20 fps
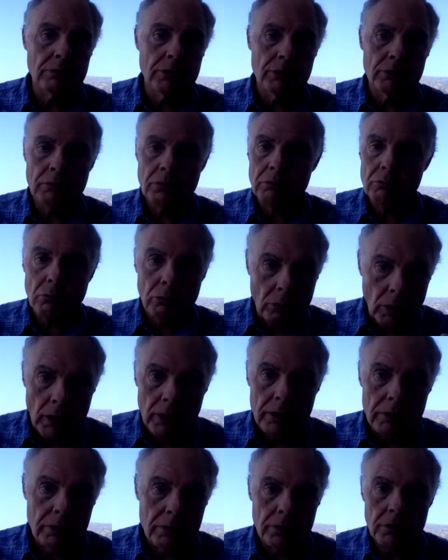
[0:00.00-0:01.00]
You can
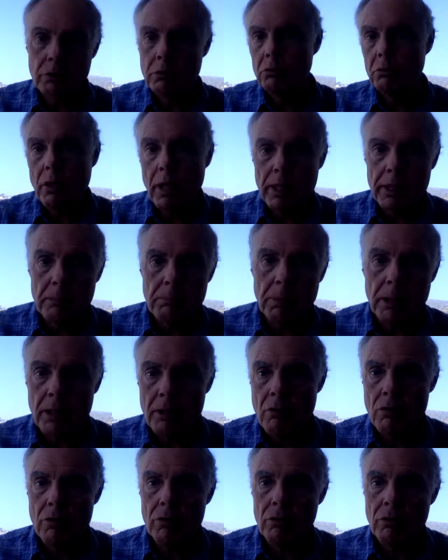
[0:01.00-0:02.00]
run, you can ride a
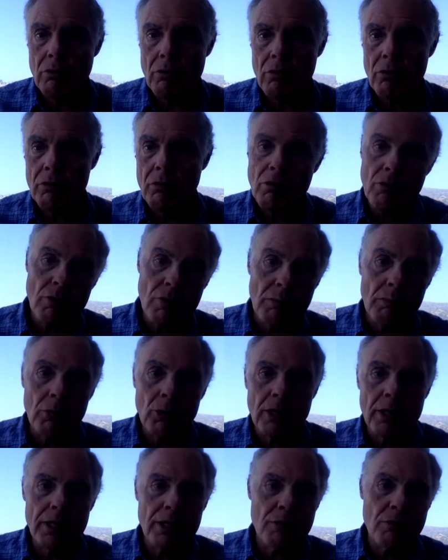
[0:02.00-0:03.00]
bicycle. So, in some
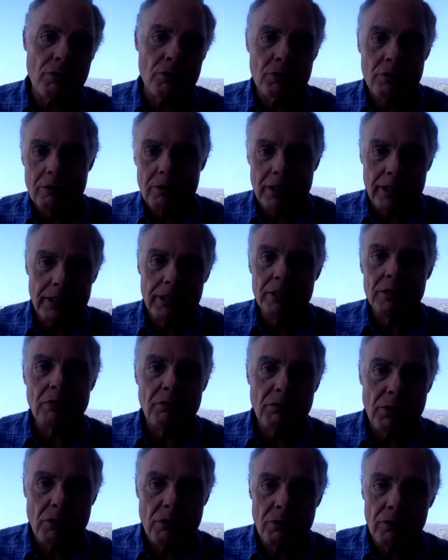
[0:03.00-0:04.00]
ways, you can get into
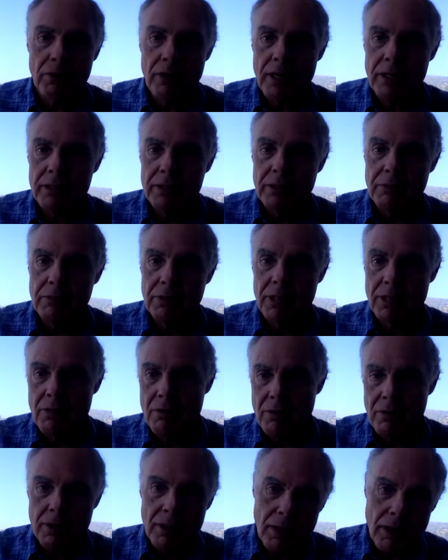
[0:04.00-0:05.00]
physical
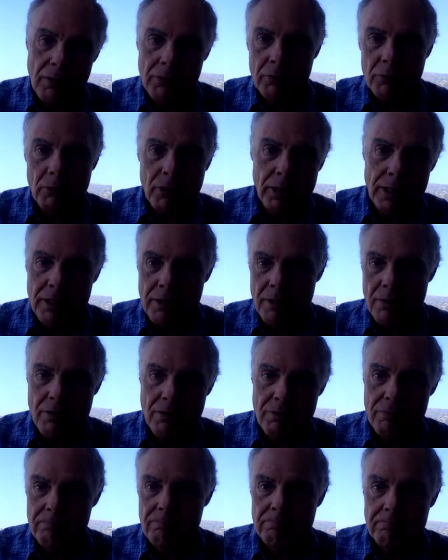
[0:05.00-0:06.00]
activities, and in other
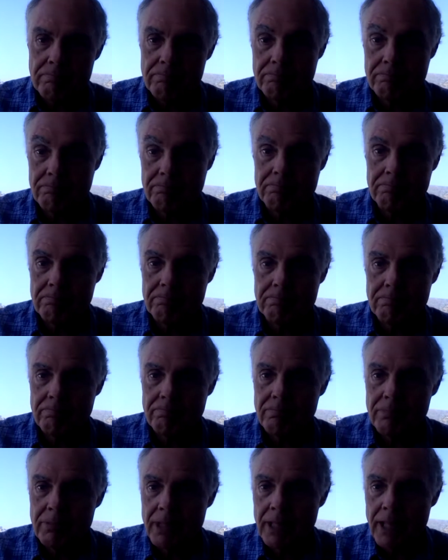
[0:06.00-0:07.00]
ways,
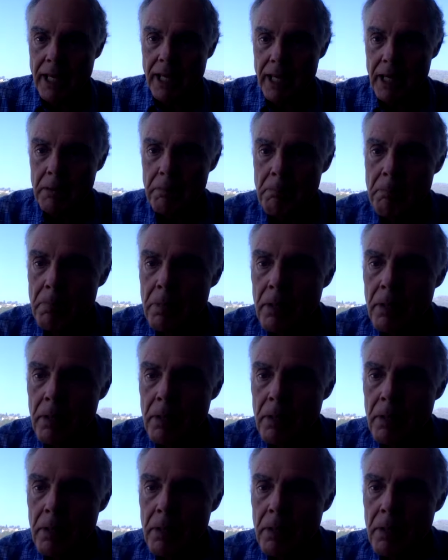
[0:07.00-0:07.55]
you can't.